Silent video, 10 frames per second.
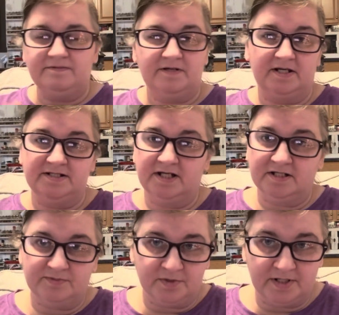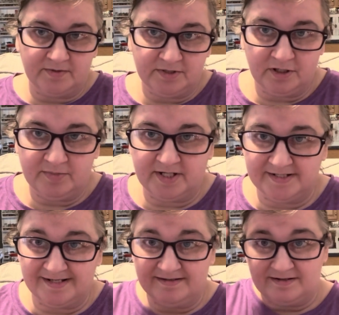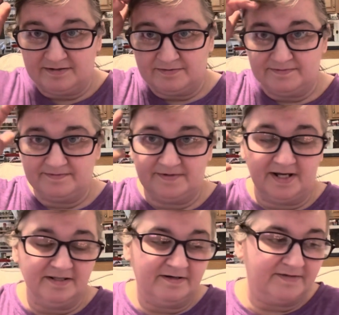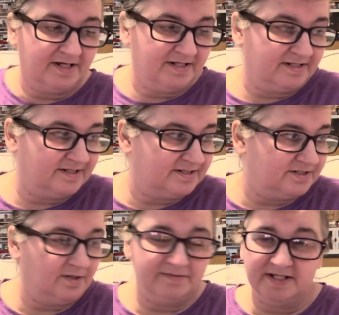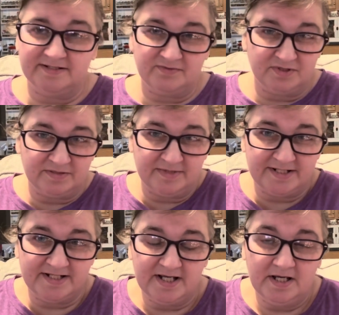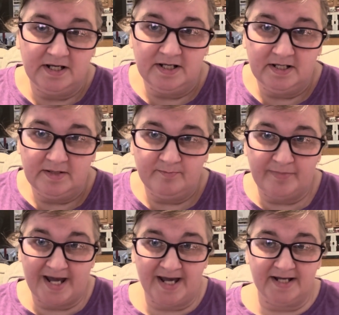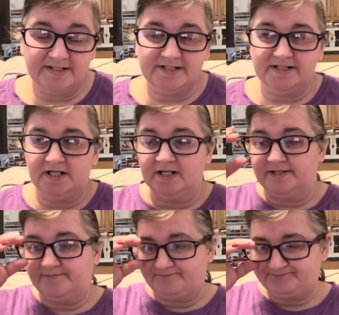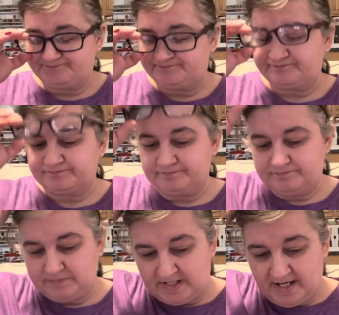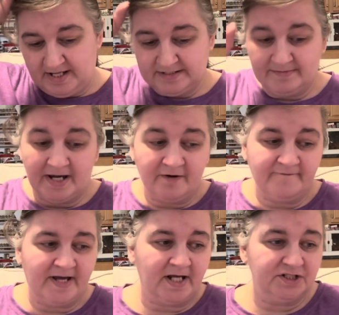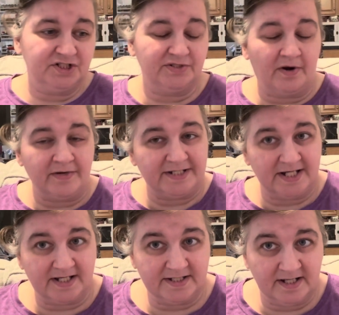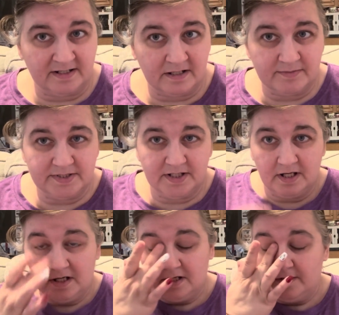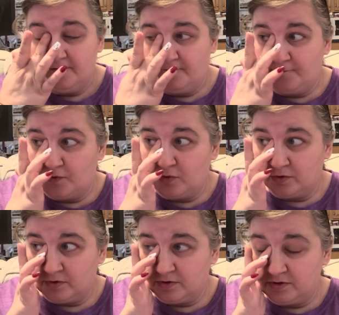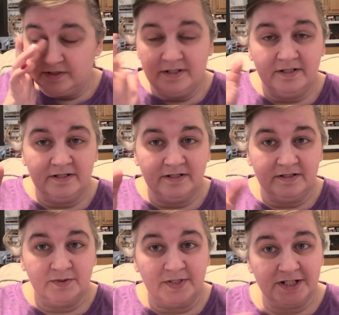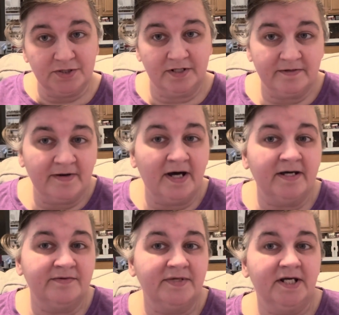I sign up for it every year because I love getting these 12 Days of Christmas packs. As a matter of fact, she's already taking sign-ups for 2025.